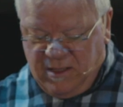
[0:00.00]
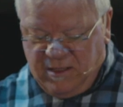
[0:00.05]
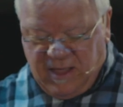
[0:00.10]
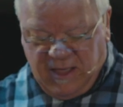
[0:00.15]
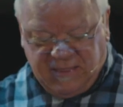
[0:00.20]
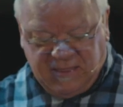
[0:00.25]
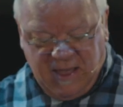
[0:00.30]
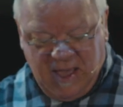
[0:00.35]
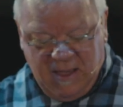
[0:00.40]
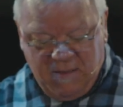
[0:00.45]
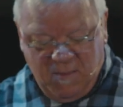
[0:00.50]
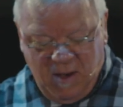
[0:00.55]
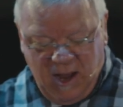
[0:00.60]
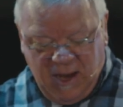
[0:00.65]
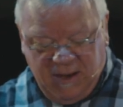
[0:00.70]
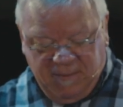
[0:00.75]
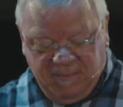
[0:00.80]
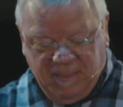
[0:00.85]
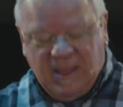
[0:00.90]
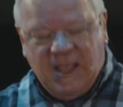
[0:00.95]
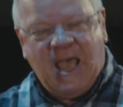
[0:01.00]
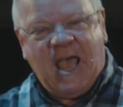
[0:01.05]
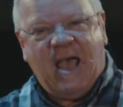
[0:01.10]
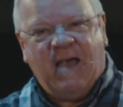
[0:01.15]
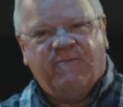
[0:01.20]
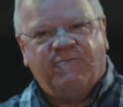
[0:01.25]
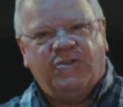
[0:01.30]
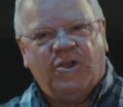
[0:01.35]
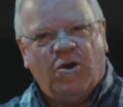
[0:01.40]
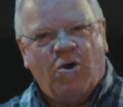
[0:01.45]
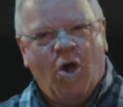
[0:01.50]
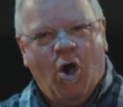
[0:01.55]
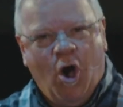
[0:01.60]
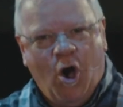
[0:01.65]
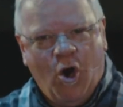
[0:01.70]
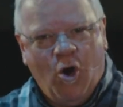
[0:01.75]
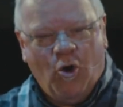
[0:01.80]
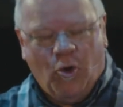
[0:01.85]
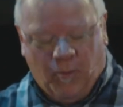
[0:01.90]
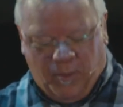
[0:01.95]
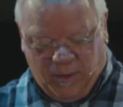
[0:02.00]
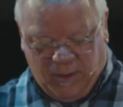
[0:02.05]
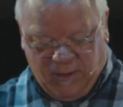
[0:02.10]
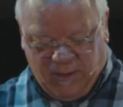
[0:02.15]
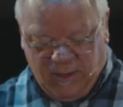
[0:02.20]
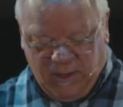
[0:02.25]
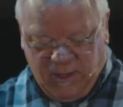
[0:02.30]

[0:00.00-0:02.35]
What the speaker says: that they might have their hope